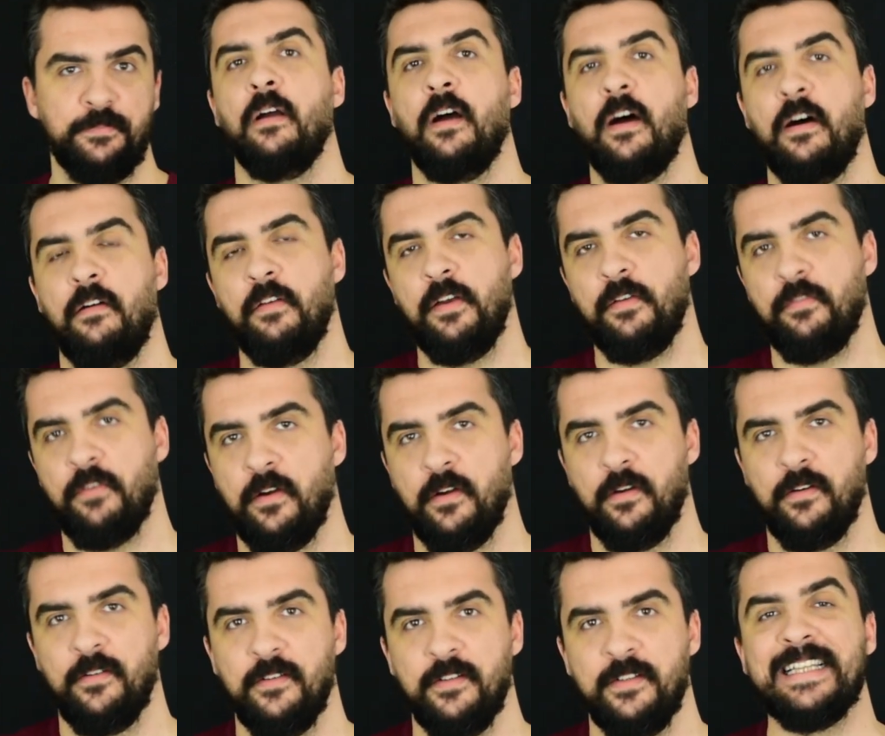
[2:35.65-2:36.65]

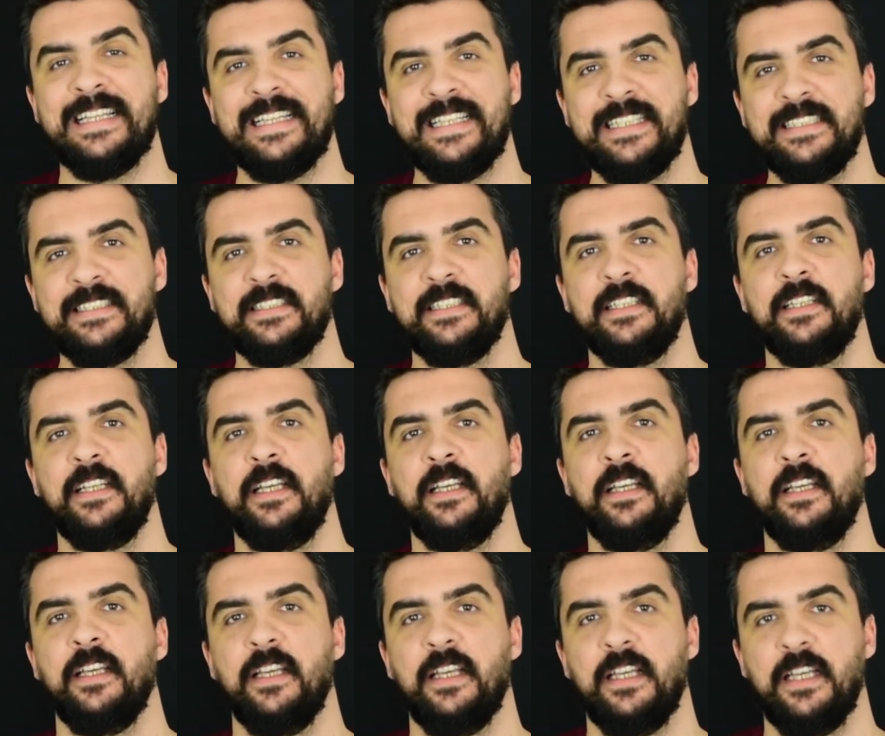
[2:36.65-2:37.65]
However,
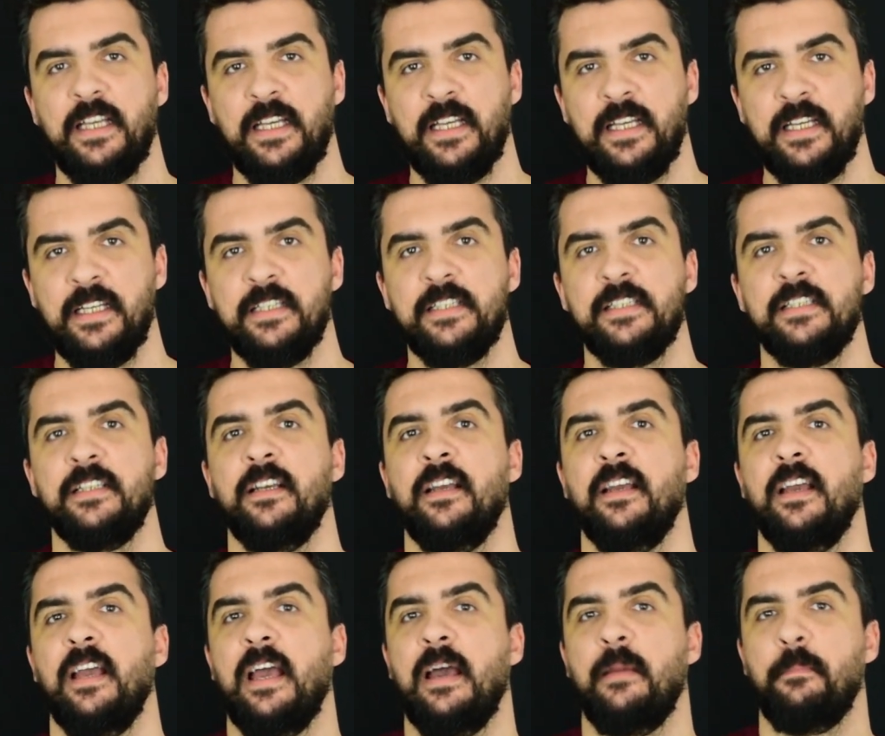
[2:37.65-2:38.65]
listening is
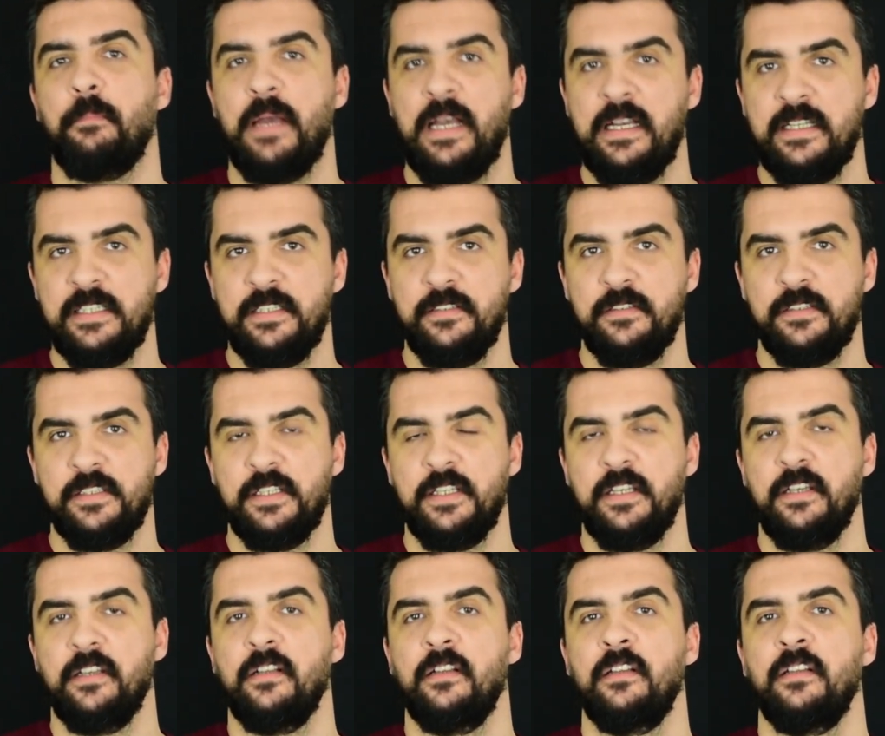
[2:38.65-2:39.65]
a passive
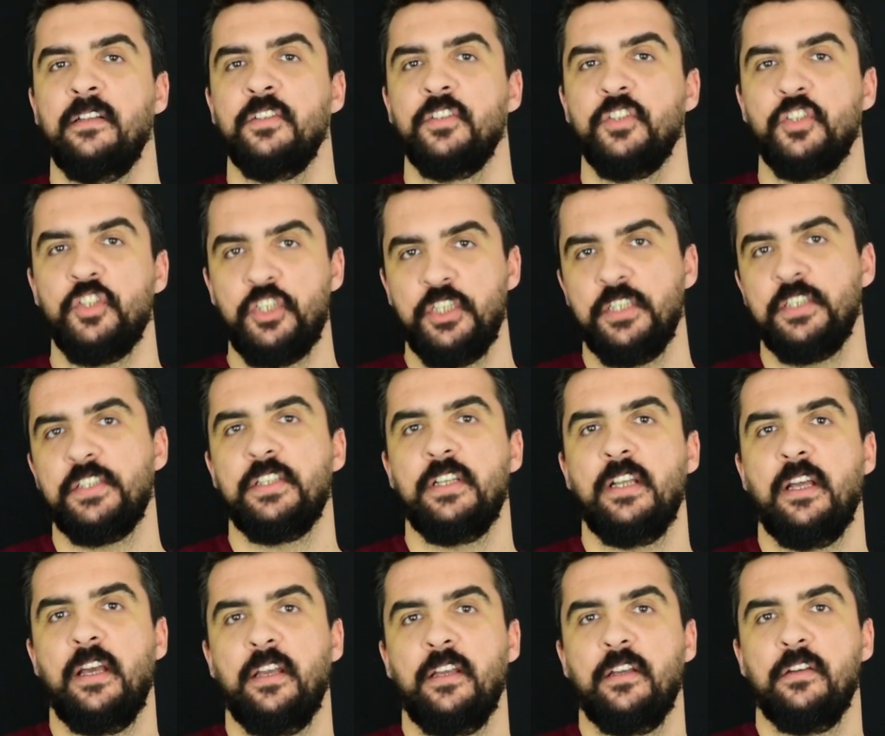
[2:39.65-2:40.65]
skill just
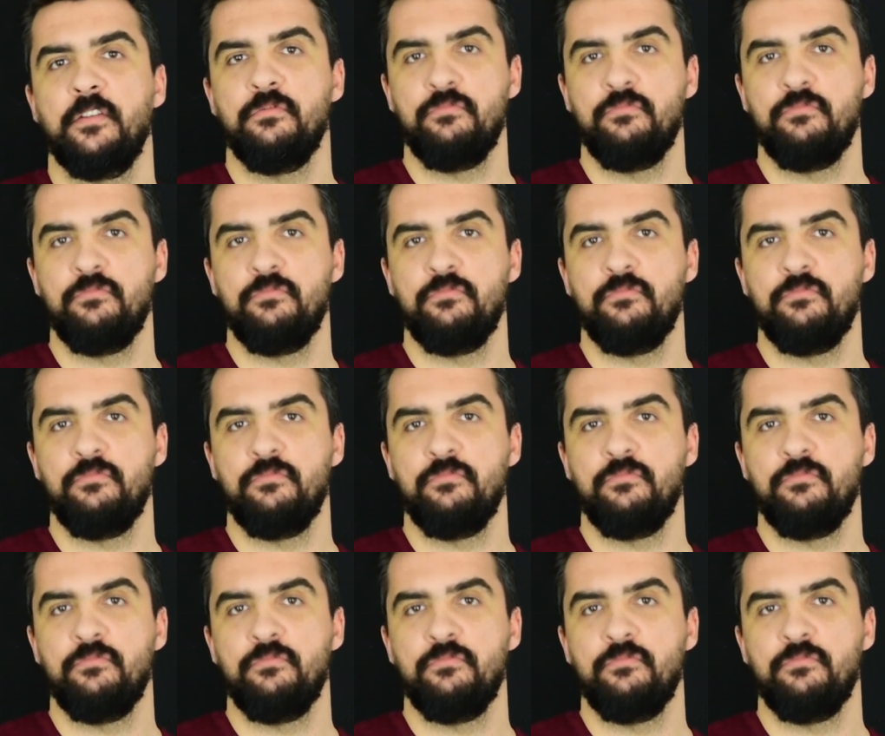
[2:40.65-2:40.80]
like